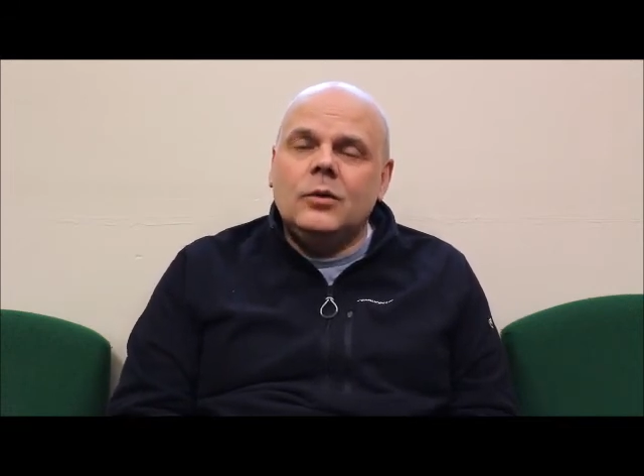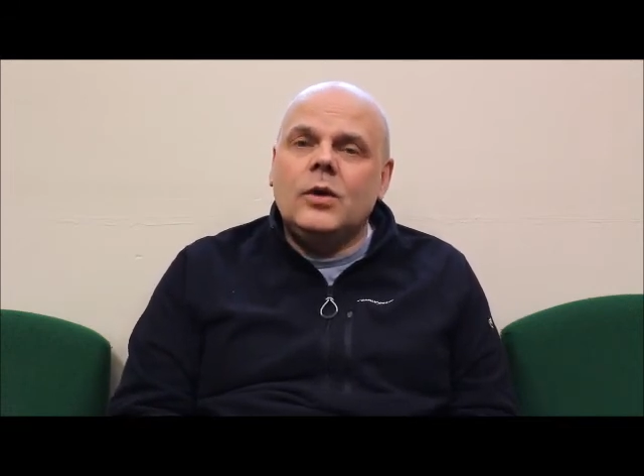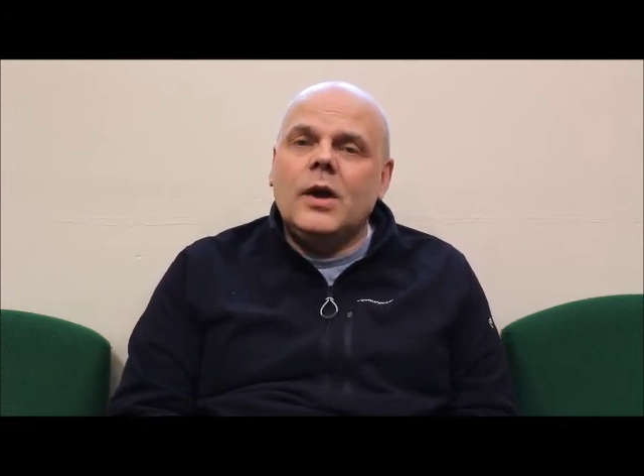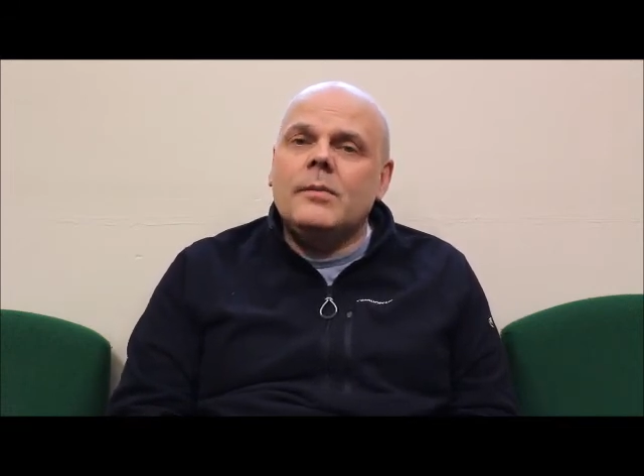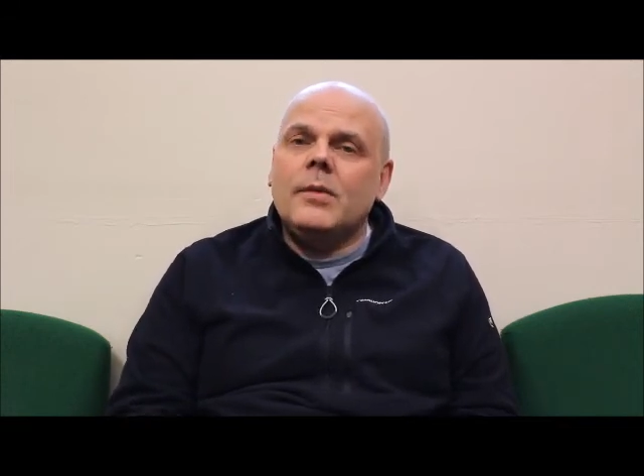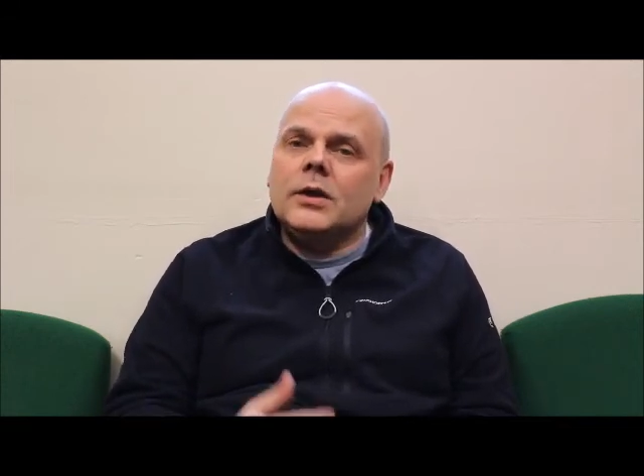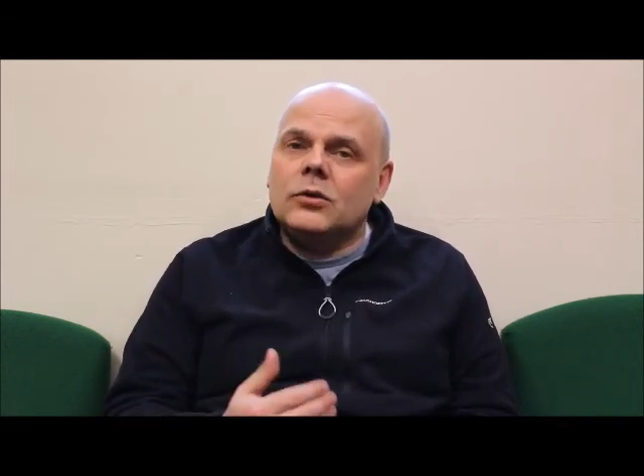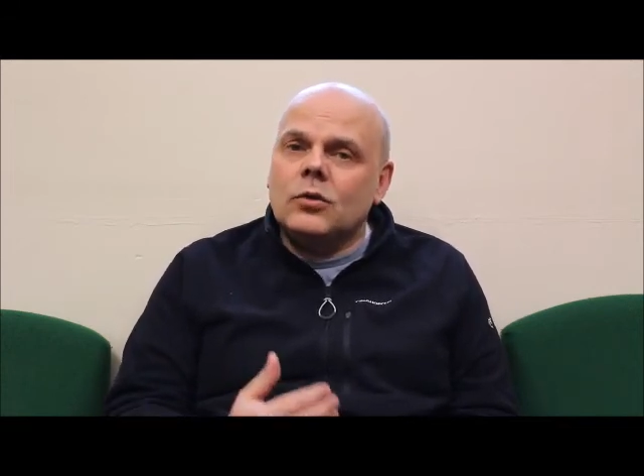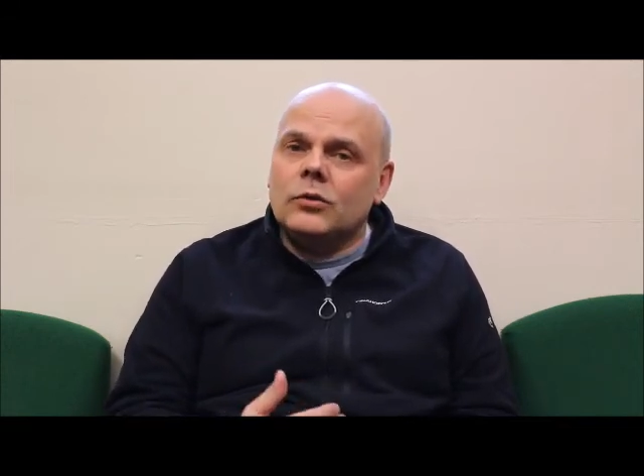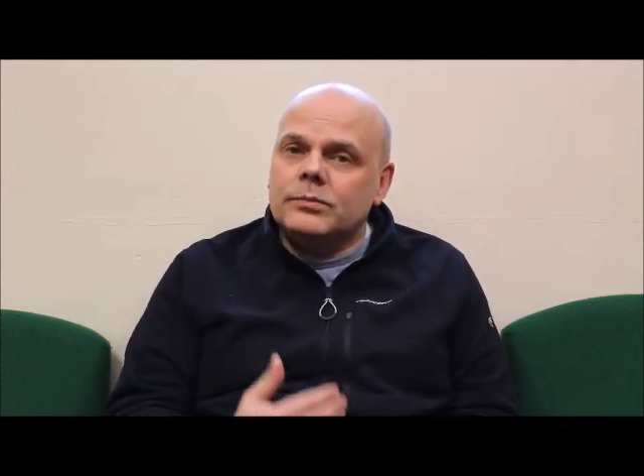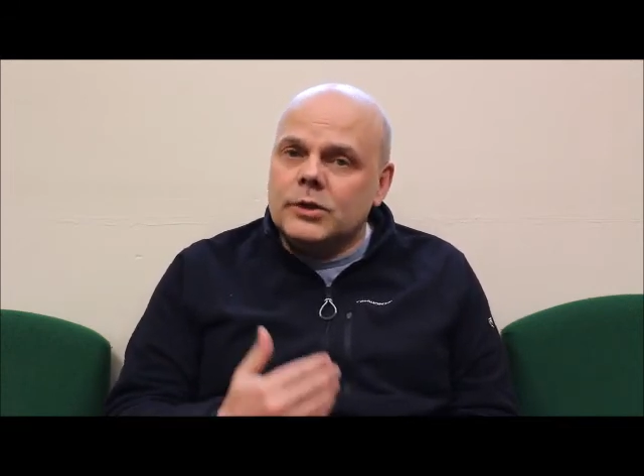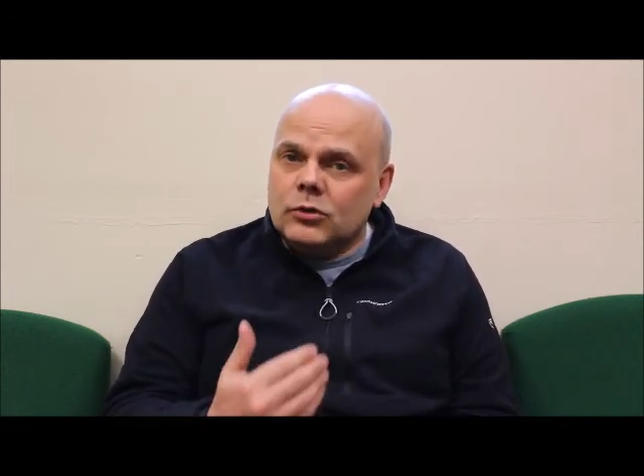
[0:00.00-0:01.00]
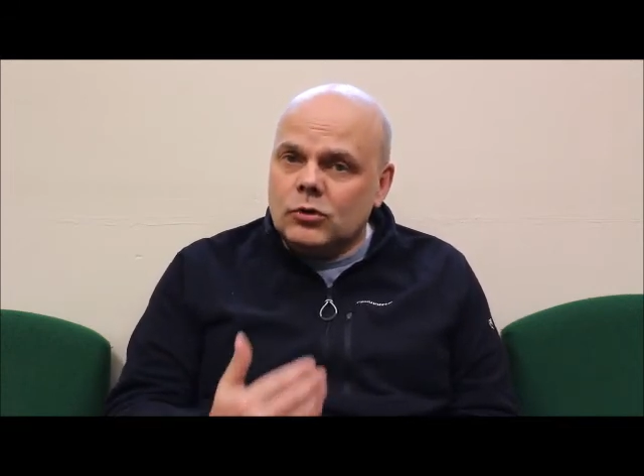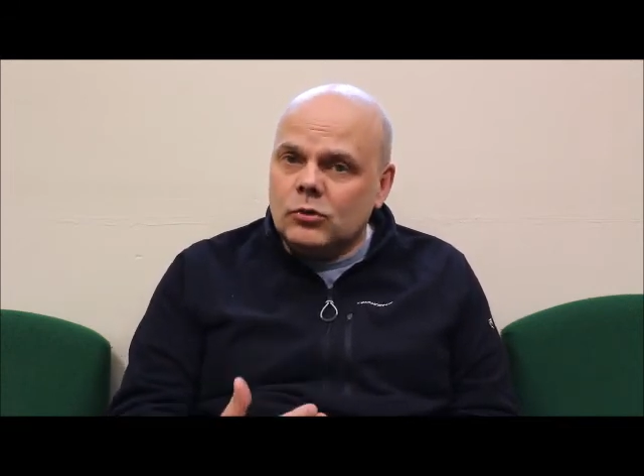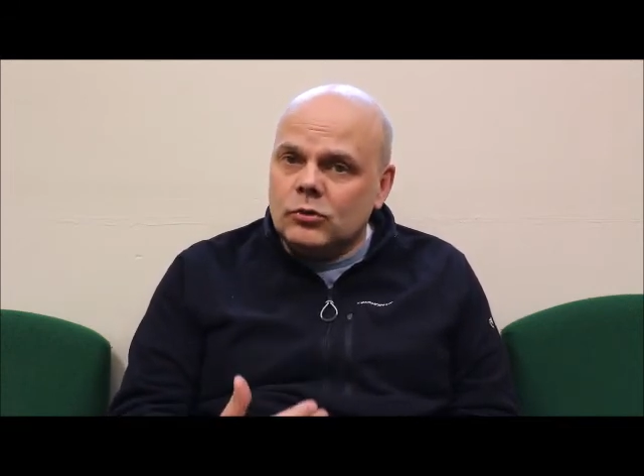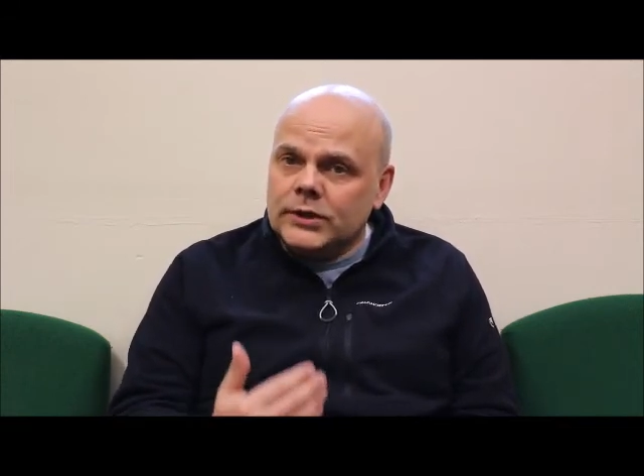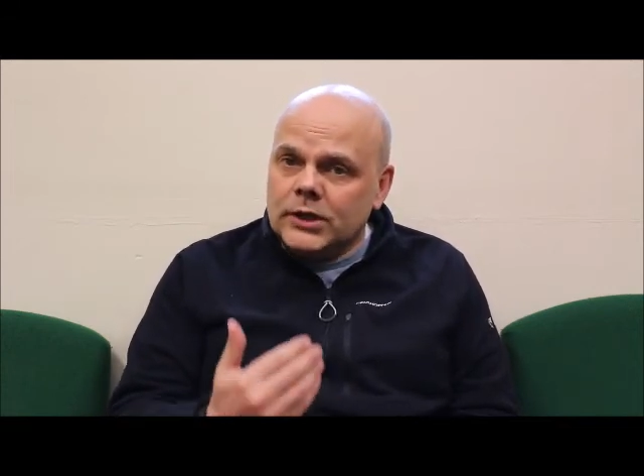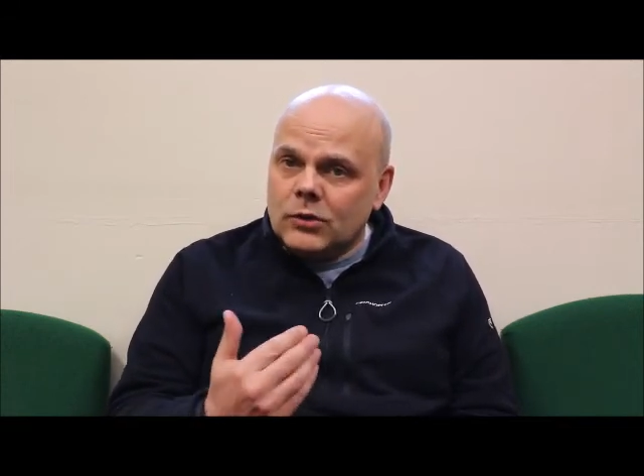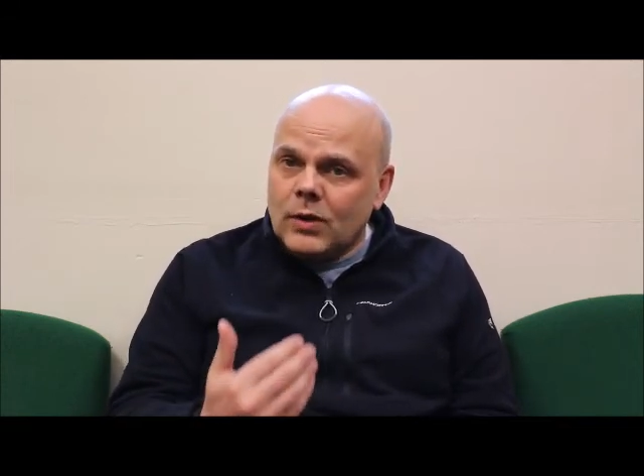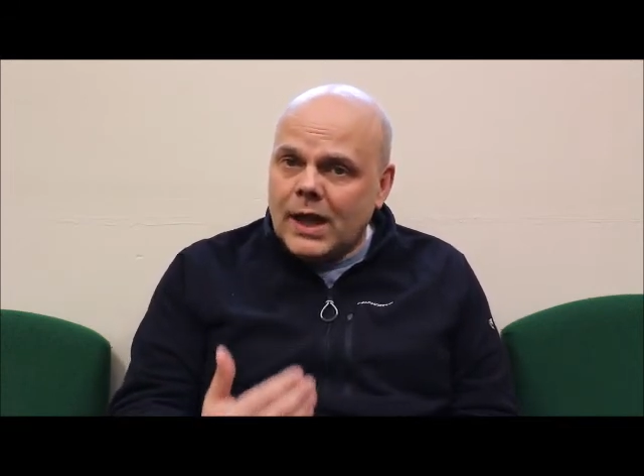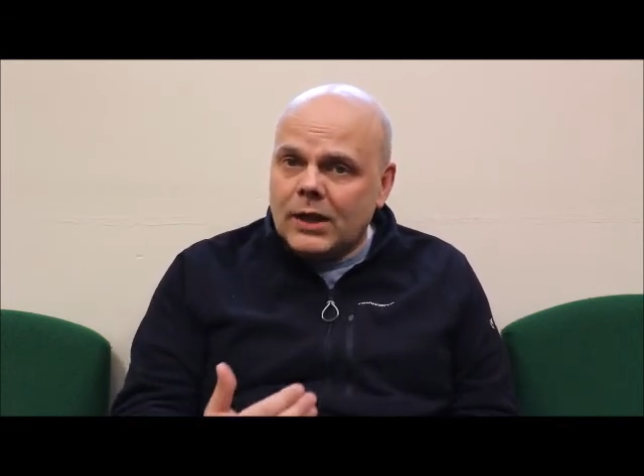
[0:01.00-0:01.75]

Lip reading: Where might God be calling you